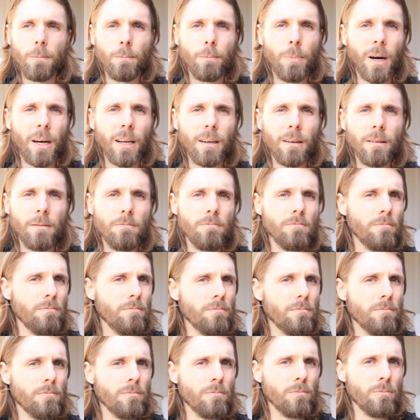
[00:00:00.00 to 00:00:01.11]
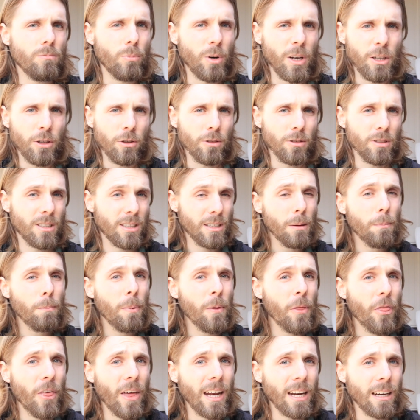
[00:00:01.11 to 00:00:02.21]
But when your
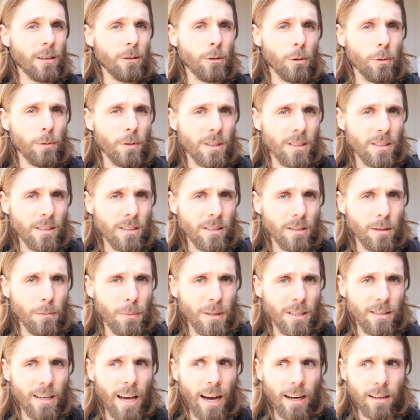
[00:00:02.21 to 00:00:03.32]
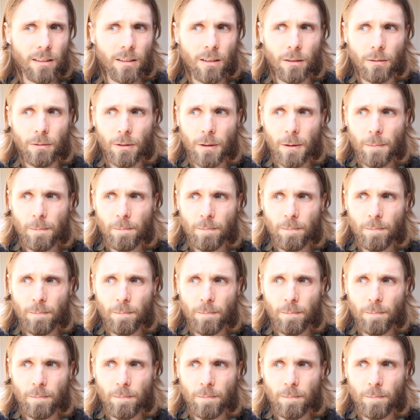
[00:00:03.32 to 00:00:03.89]
sympathetic nervous system is active,